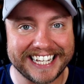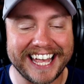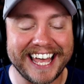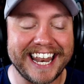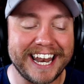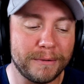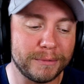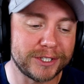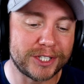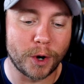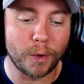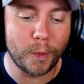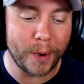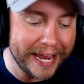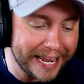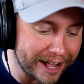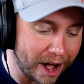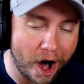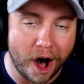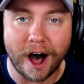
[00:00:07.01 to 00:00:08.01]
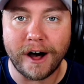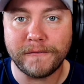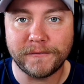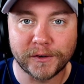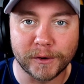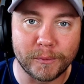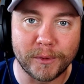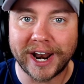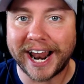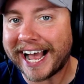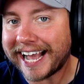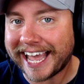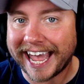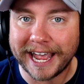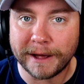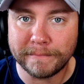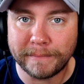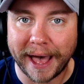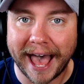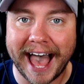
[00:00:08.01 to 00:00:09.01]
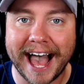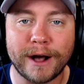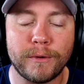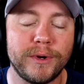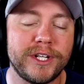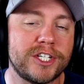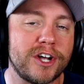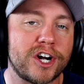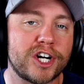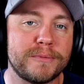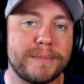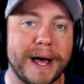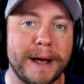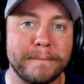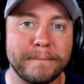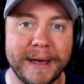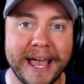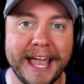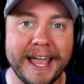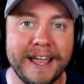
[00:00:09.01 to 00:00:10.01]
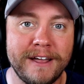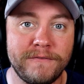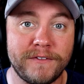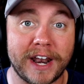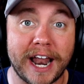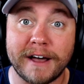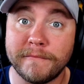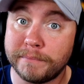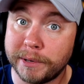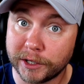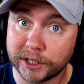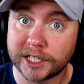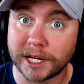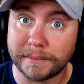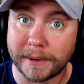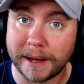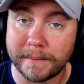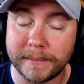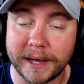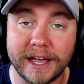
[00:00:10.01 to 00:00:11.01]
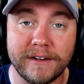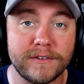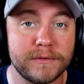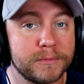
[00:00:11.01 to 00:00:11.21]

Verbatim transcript: It was a week off from when I came back. We talked about Mave, and I built up my Mave.